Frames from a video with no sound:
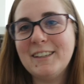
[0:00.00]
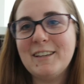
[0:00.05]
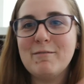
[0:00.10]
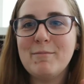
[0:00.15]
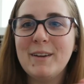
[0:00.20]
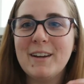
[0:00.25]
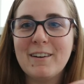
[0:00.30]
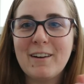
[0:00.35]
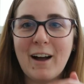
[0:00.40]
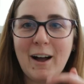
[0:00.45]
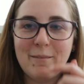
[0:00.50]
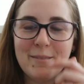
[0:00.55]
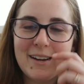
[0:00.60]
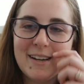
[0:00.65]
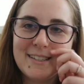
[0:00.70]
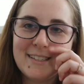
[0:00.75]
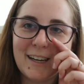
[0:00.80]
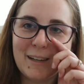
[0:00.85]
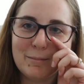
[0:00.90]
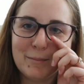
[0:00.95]
leave me a
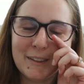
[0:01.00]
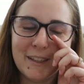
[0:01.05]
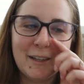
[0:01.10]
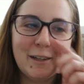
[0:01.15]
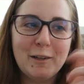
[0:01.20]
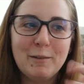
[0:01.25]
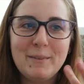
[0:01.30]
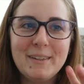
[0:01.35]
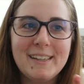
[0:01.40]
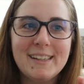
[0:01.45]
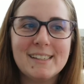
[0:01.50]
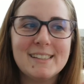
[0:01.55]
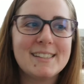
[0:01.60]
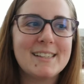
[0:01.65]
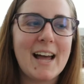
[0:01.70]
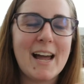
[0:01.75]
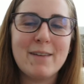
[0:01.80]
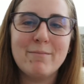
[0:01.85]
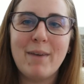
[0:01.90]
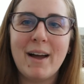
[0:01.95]
comment down below
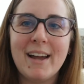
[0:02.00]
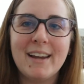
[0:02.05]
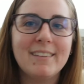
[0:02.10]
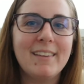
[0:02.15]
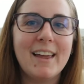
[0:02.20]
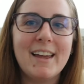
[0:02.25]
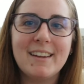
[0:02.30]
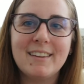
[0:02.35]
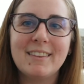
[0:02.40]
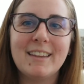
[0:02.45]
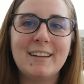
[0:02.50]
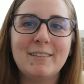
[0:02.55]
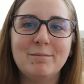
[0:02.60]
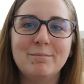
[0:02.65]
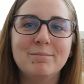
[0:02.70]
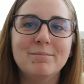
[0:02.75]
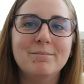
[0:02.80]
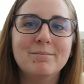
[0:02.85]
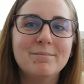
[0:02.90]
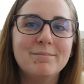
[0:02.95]
because I might like
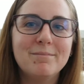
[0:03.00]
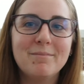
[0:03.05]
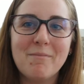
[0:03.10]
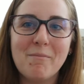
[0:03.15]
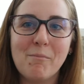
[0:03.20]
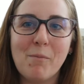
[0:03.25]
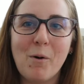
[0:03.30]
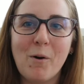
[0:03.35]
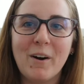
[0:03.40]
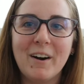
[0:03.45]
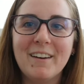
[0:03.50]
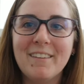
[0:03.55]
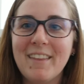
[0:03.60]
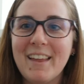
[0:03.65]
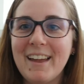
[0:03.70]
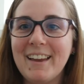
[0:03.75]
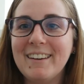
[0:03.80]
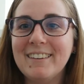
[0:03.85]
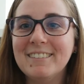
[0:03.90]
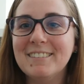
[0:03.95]
them more
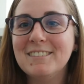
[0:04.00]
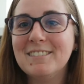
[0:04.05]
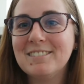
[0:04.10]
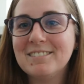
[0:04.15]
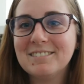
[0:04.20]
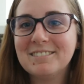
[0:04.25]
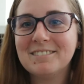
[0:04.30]
than